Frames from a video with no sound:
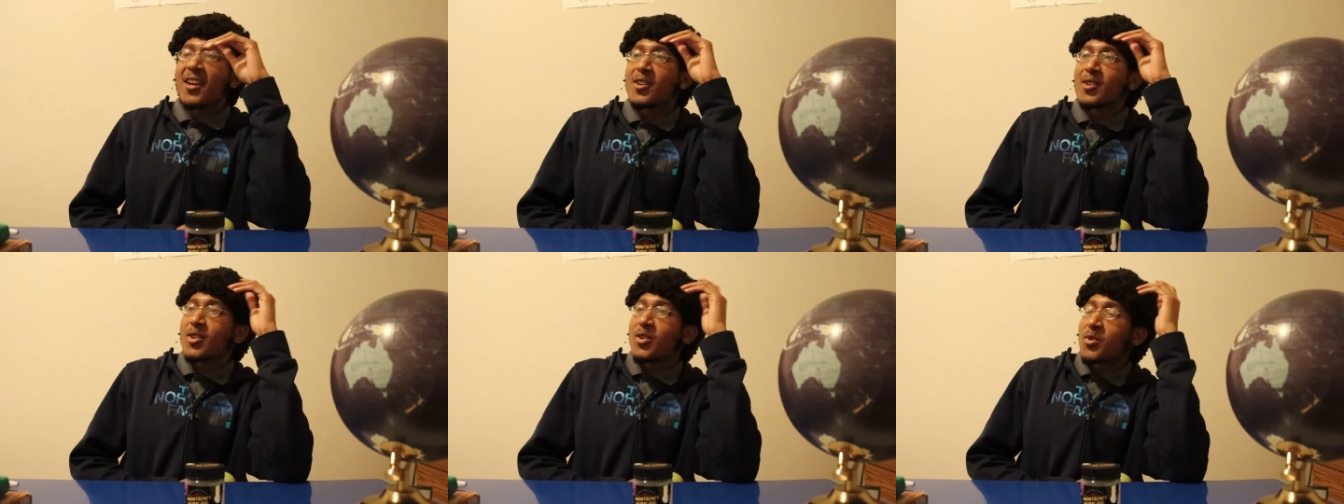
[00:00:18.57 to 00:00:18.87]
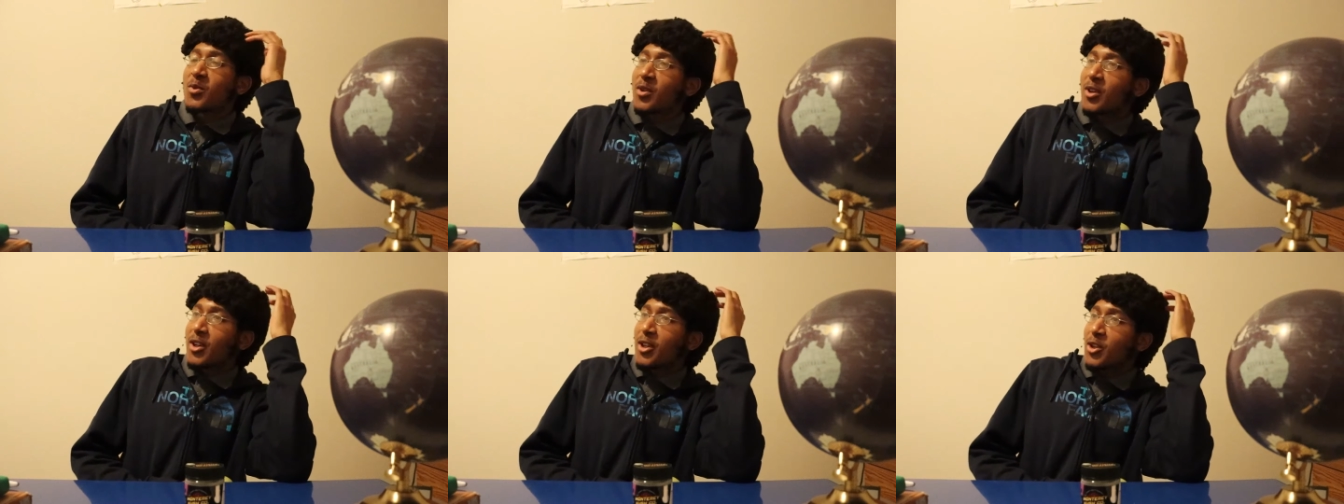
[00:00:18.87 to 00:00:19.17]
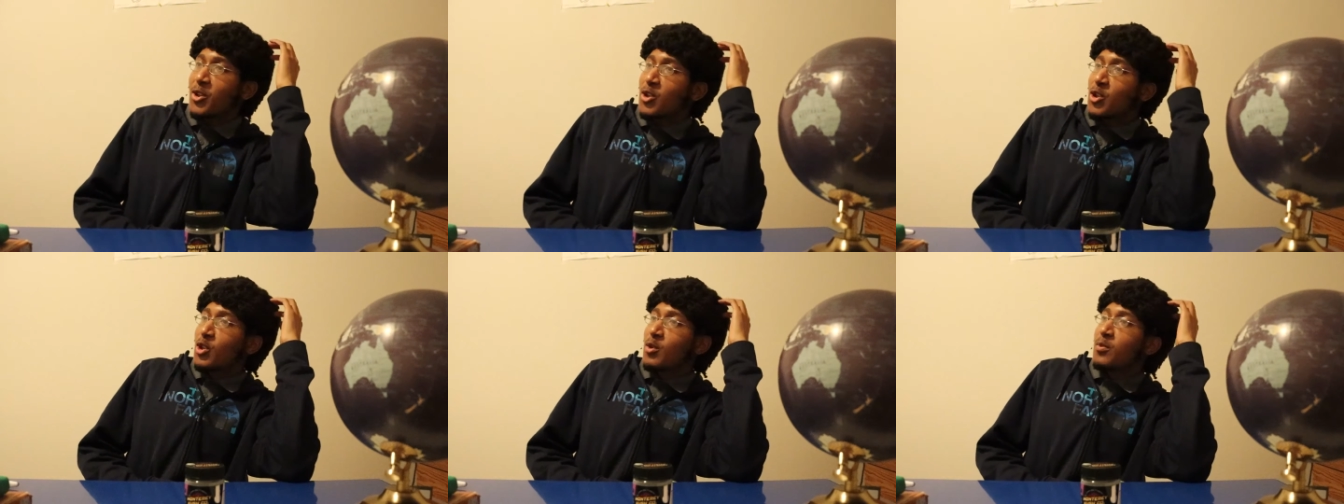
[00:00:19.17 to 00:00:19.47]
I swear
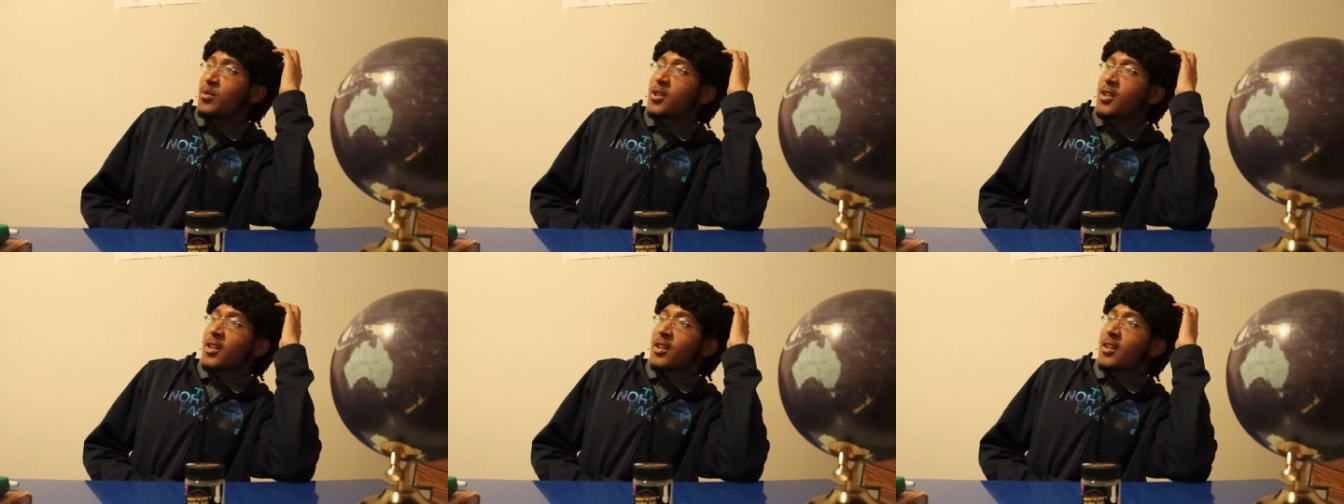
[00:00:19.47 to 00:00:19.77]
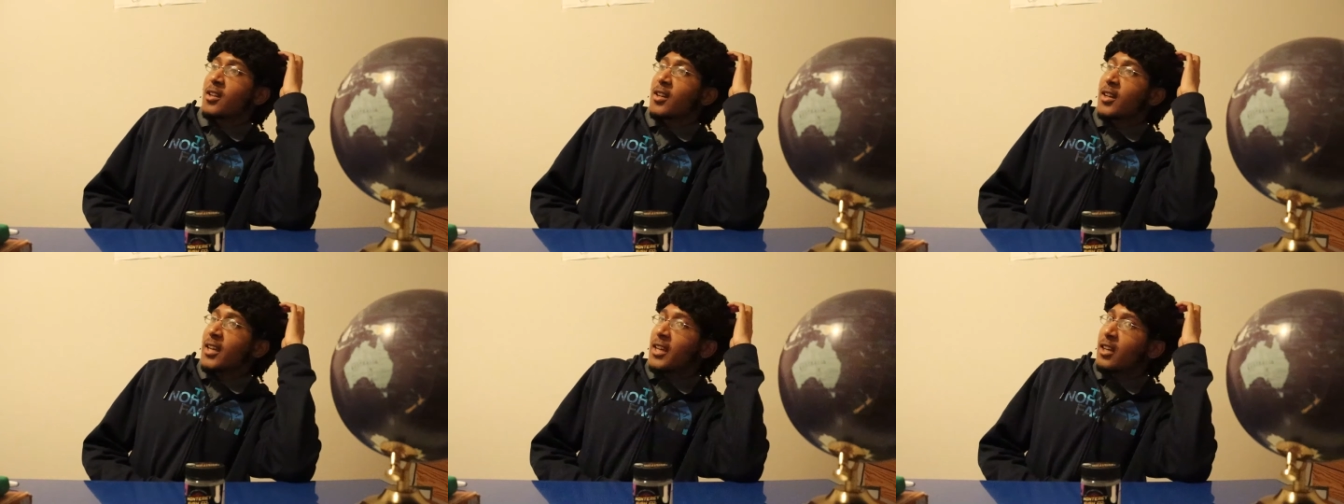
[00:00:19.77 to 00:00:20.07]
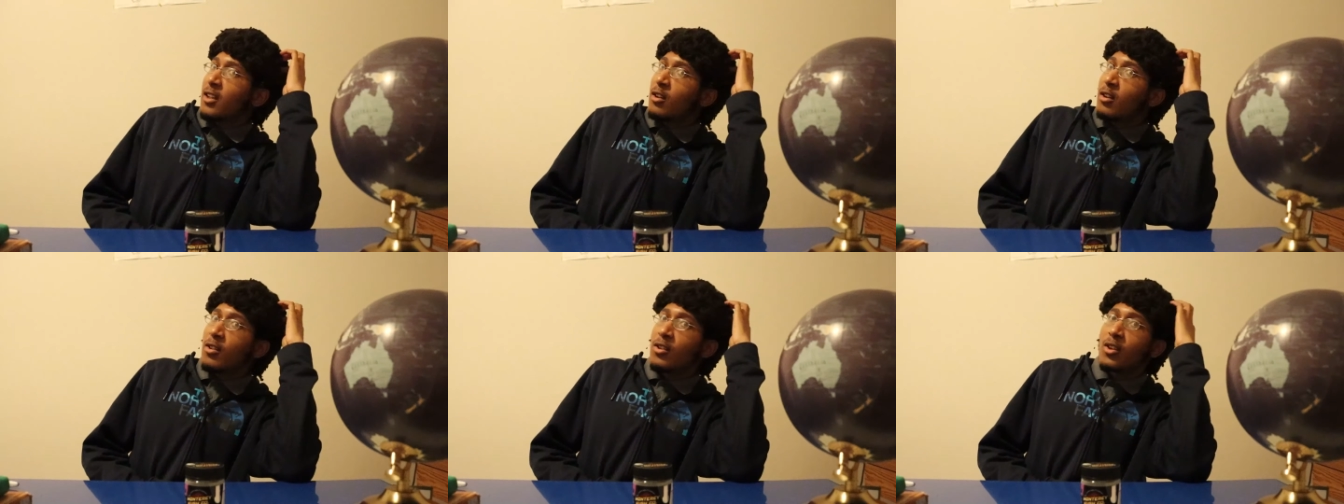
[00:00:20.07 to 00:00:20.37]
YouTube's gonna
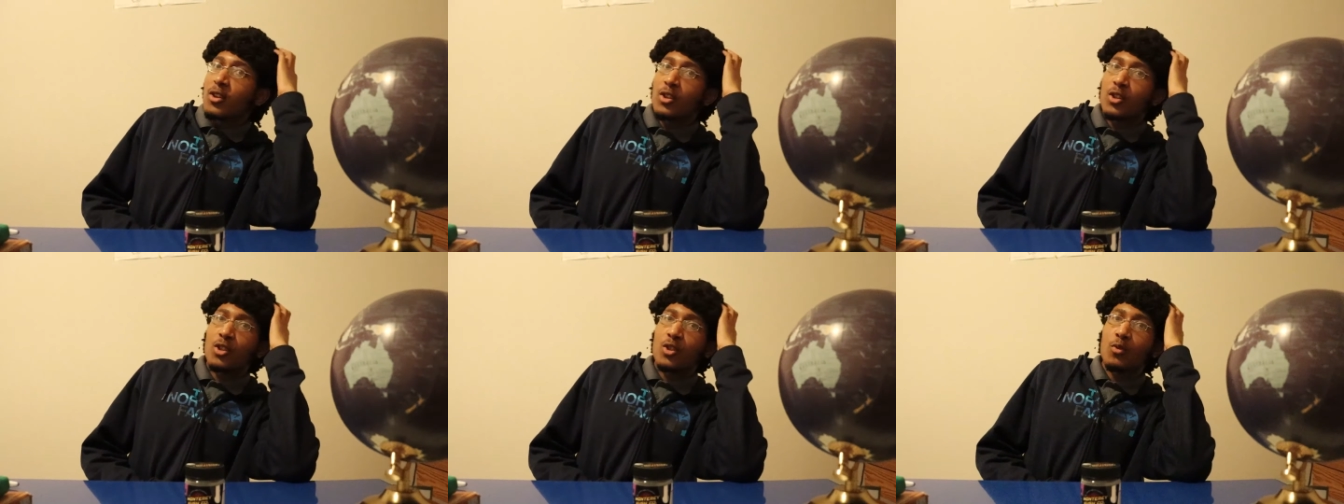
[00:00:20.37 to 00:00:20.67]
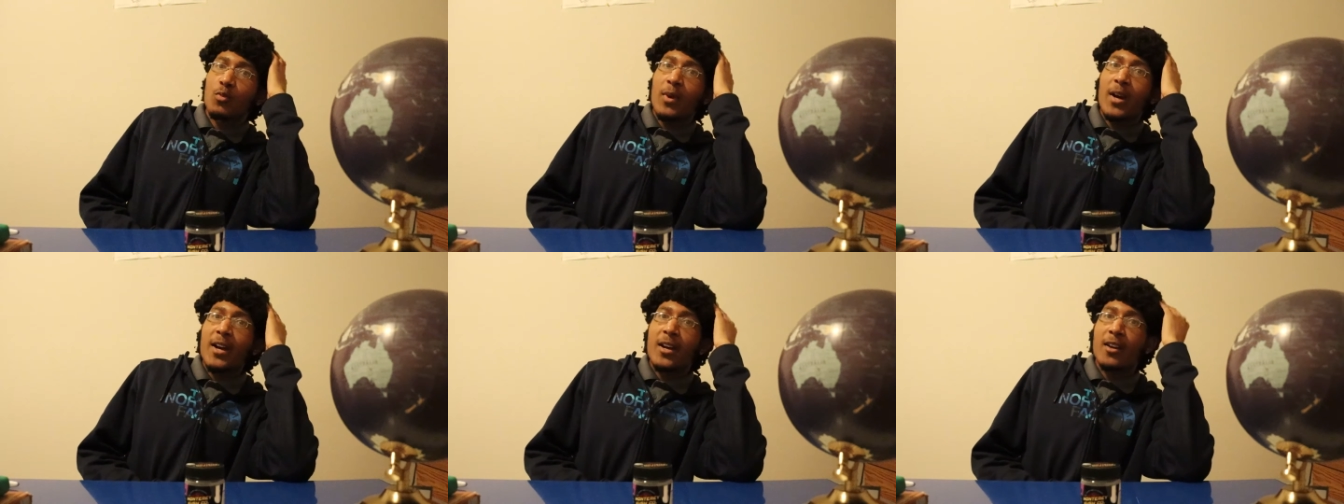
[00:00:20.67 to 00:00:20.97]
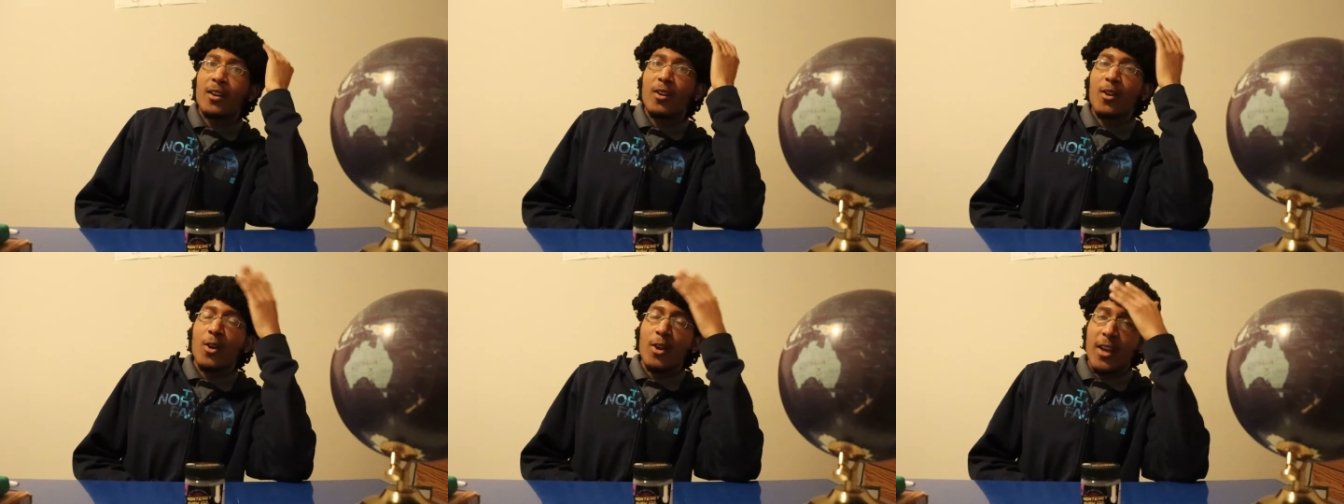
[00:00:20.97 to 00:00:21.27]
kill this swag.